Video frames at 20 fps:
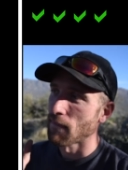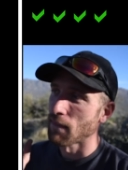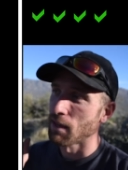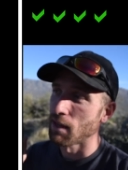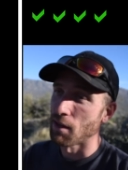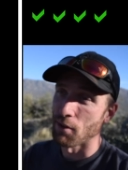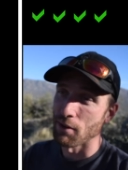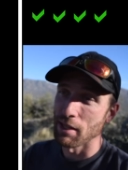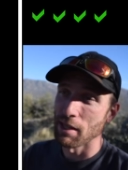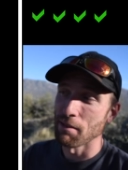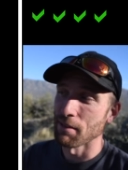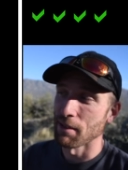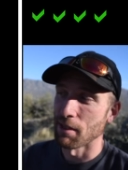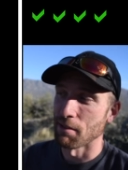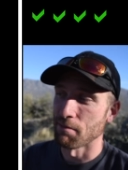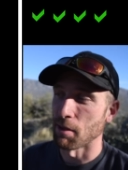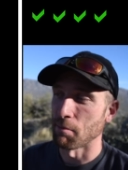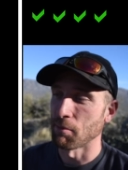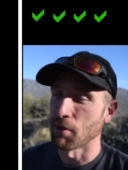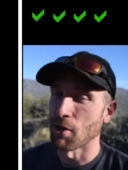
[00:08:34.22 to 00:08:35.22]
even
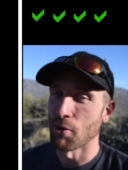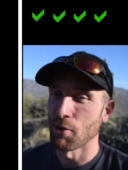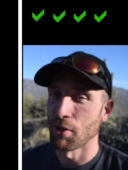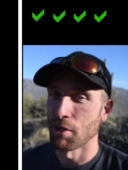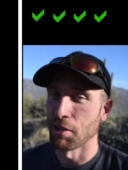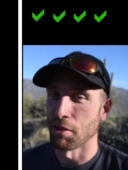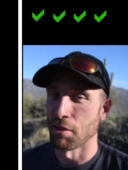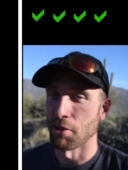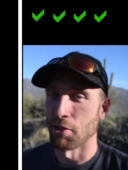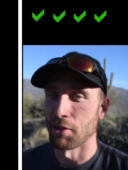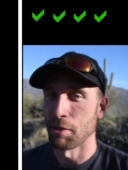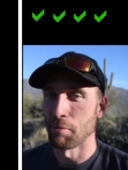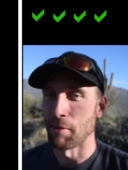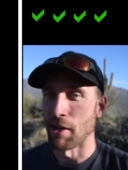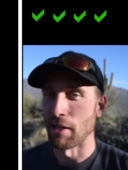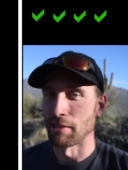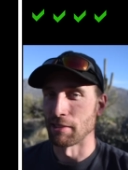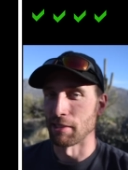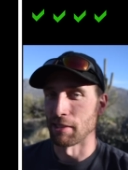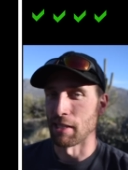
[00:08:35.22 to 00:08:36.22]
if I'm going 30
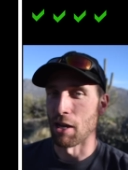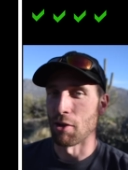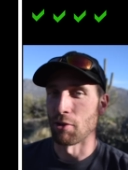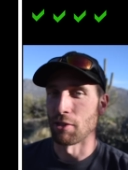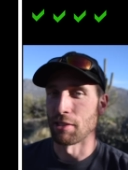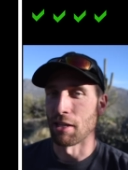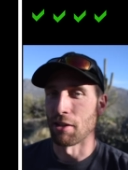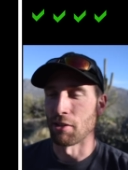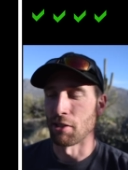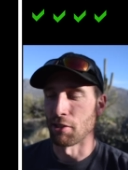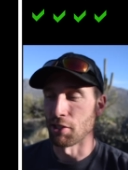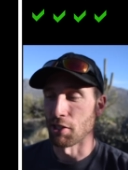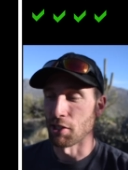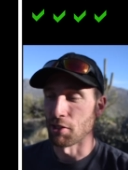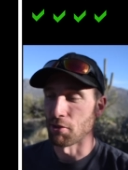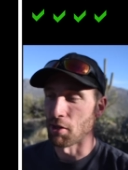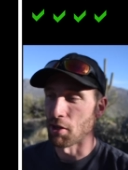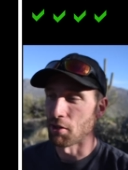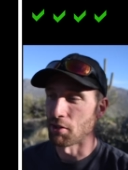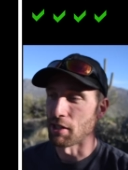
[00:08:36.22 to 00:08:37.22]
miles an hour down a
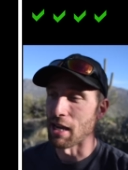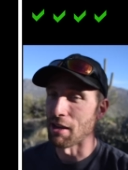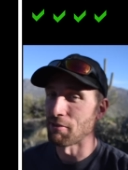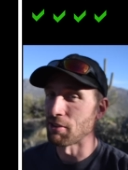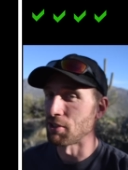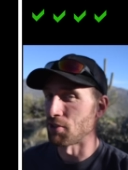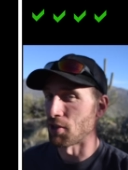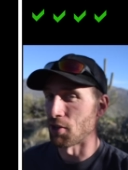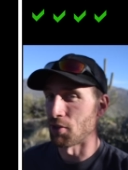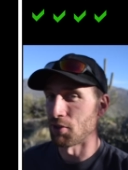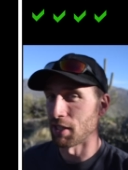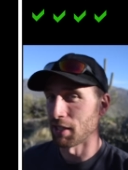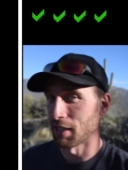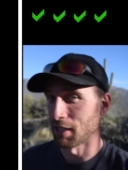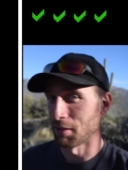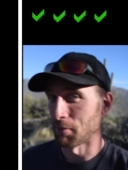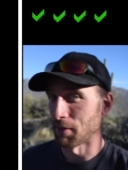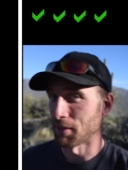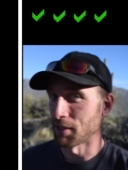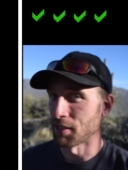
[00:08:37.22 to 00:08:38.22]
dirt road, to have a drone that
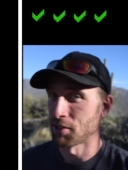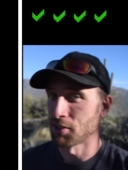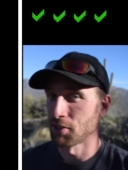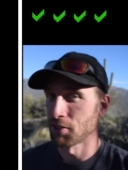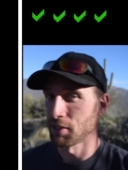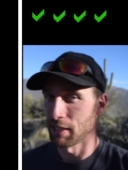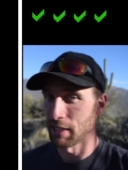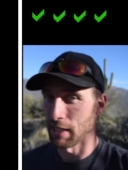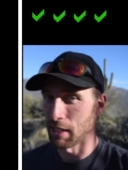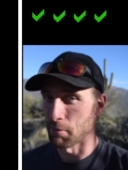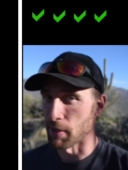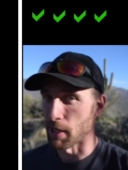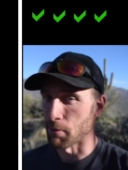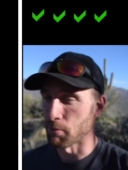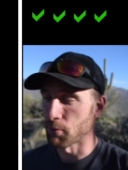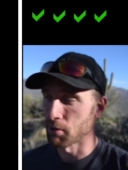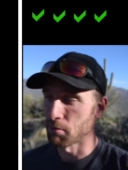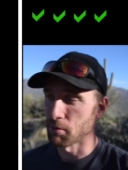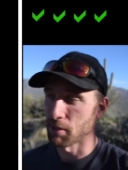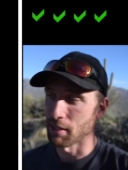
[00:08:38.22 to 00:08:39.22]
can potentially keep
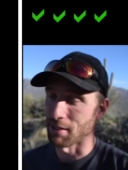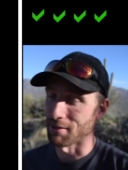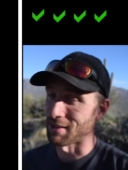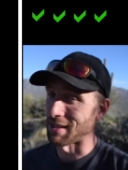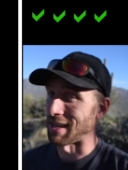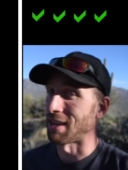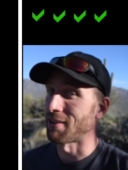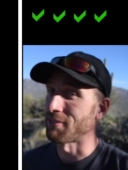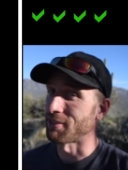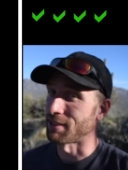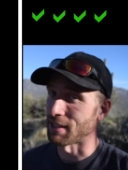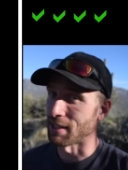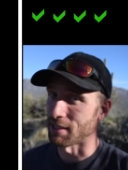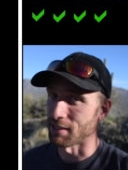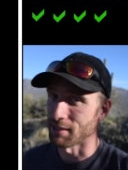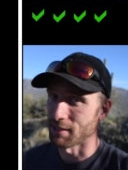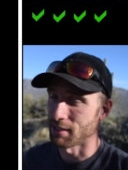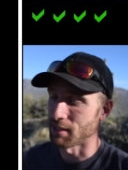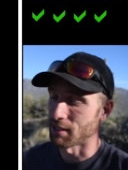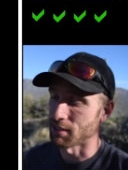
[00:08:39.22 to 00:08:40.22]
up with me, now I haven't
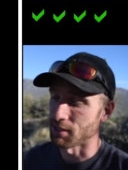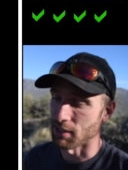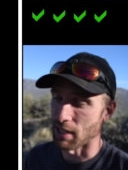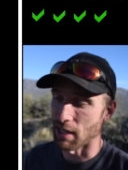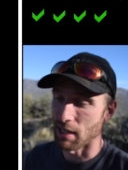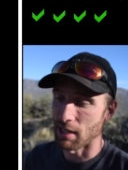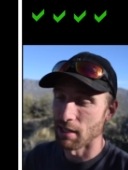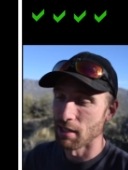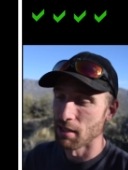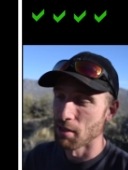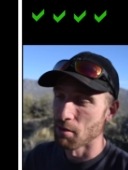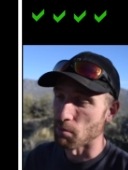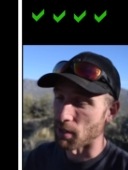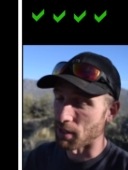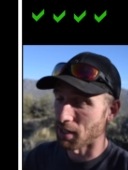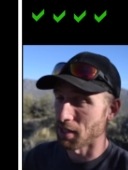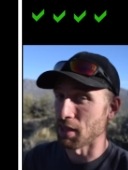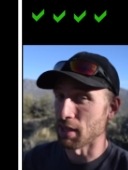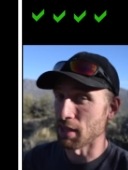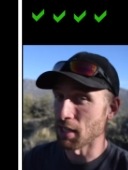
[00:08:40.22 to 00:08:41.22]
tested this yet,
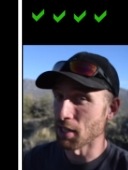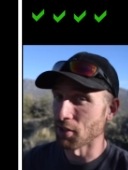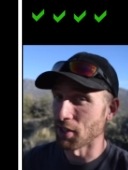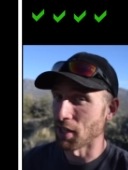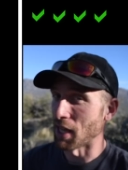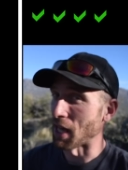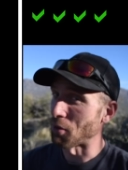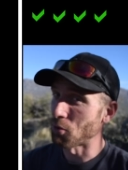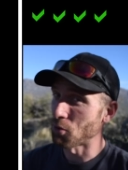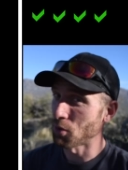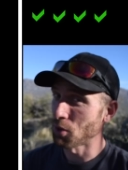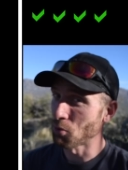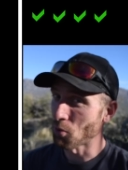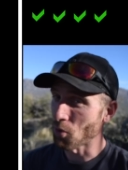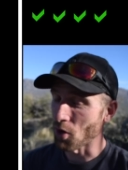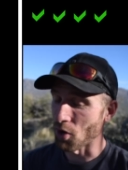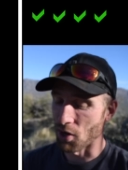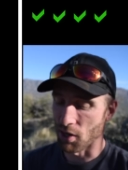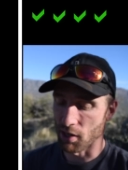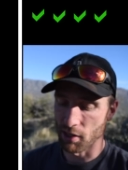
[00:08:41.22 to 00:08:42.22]
but in theory that would
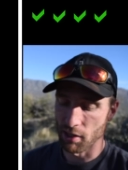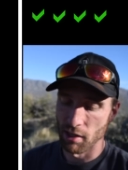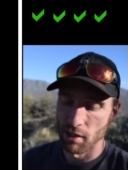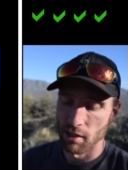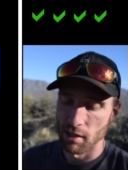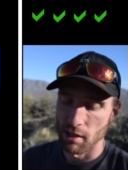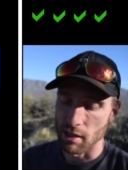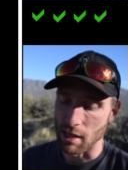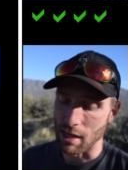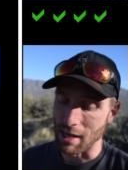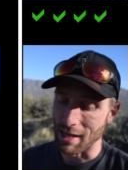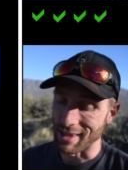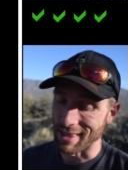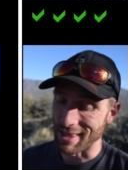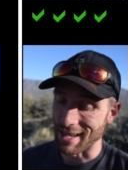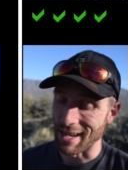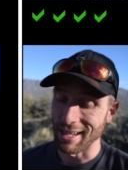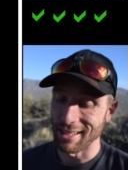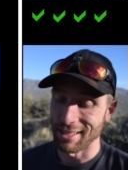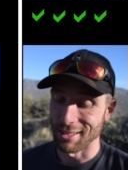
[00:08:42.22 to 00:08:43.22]
work.
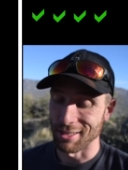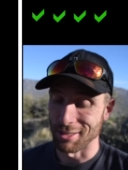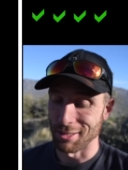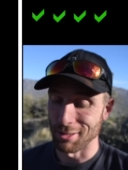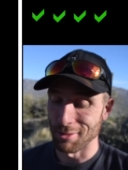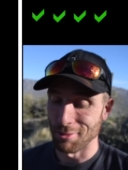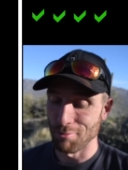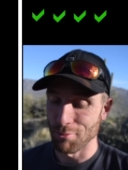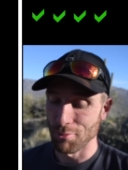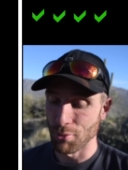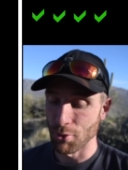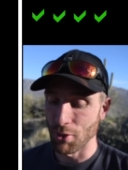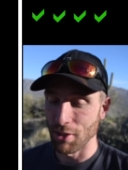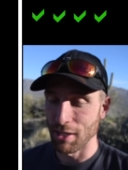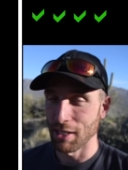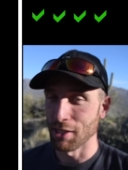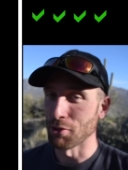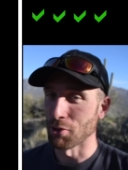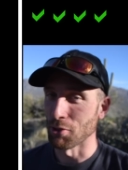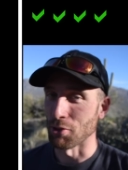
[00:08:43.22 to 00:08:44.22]
That is
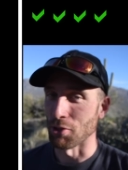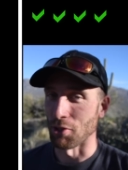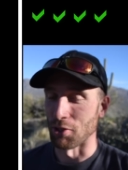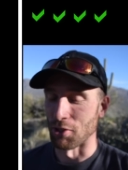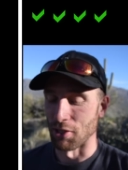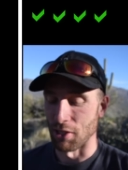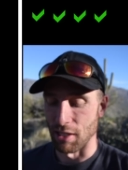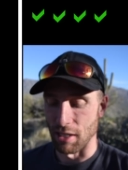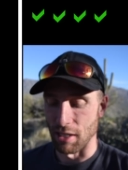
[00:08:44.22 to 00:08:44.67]
pretty cool.